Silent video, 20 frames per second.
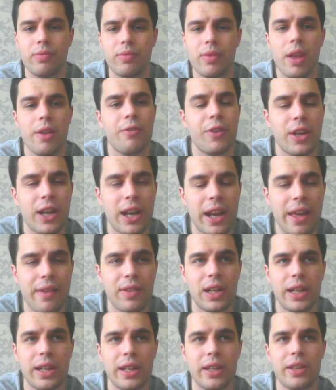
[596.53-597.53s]
Nathan
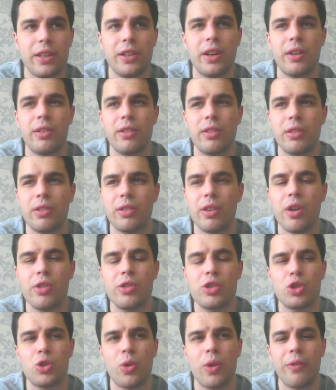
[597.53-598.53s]
Cleverley, you know,
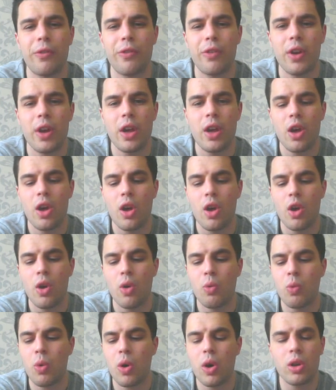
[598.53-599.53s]
those sort of
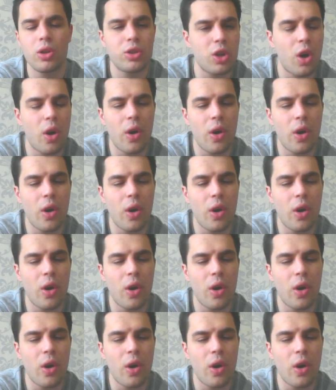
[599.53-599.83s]
world